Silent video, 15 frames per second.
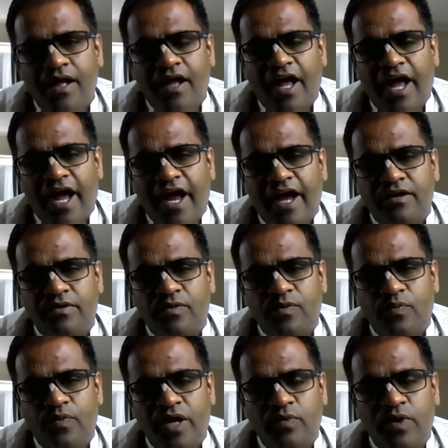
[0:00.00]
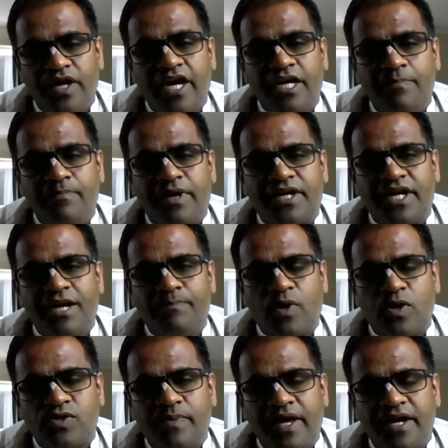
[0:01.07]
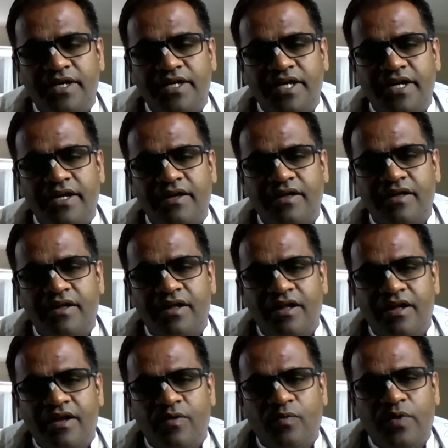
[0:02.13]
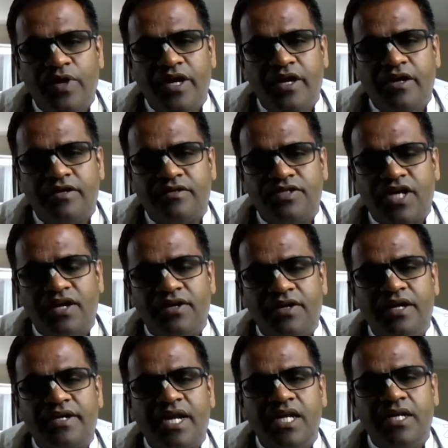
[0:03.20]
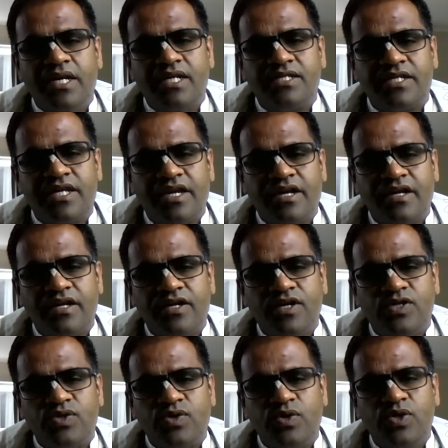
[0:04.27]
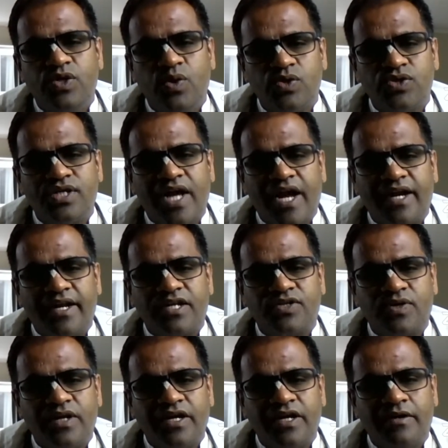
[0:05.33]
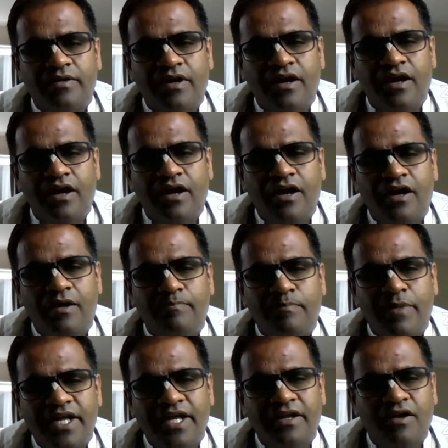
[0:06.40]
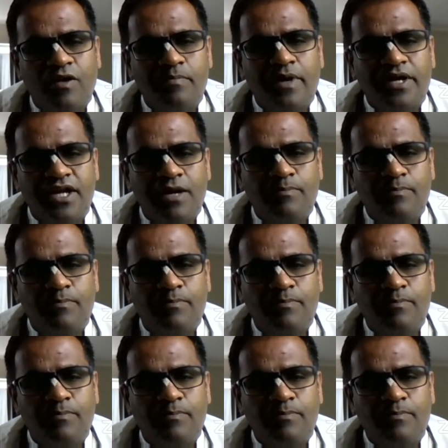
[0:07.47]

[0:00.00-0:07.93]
And when we get a material prosperity, we general tendency is to use that actually money or material